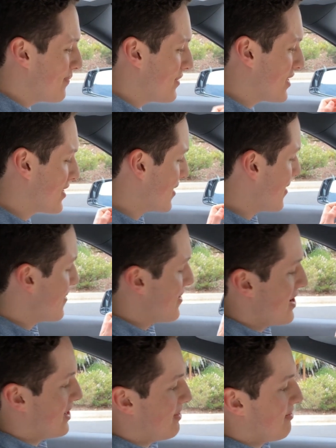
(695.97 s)
So
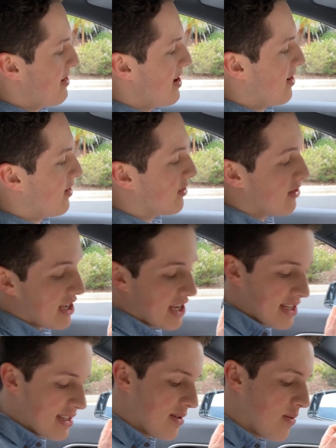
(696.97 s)
this vehicle
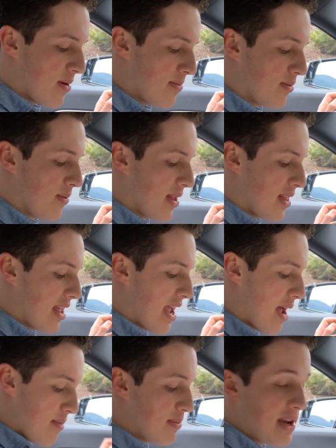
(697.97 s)
is equipped with
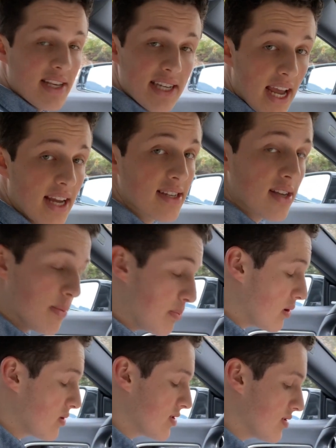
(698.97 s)
MB Tex
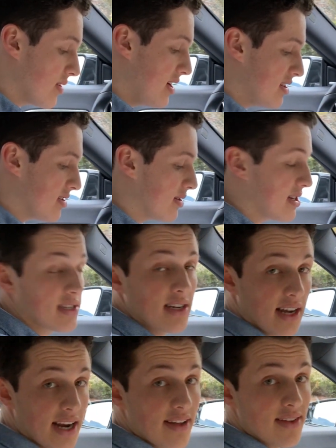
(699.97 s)
upholstery, so it does
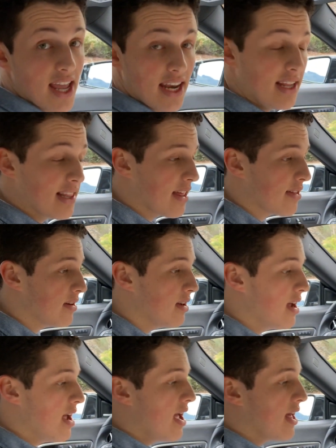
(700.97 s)
not have any leather.
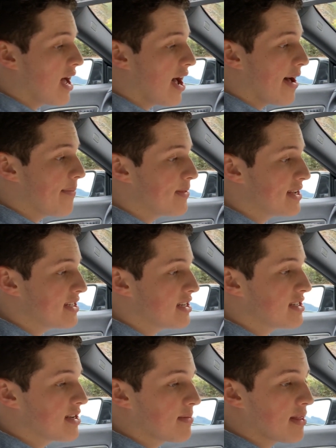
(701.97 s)
This
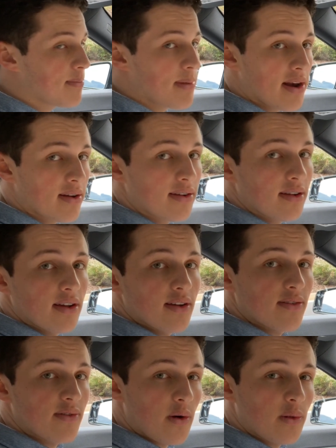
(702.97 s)
is some of the better
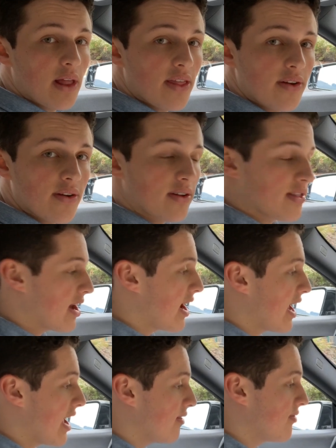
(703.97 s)
faux leather that
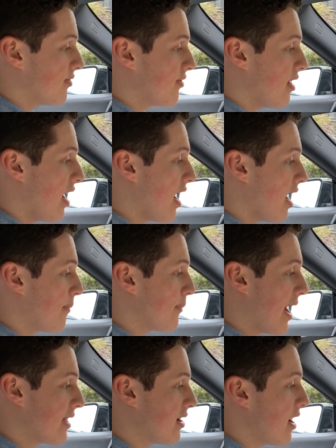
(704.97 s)
I have had the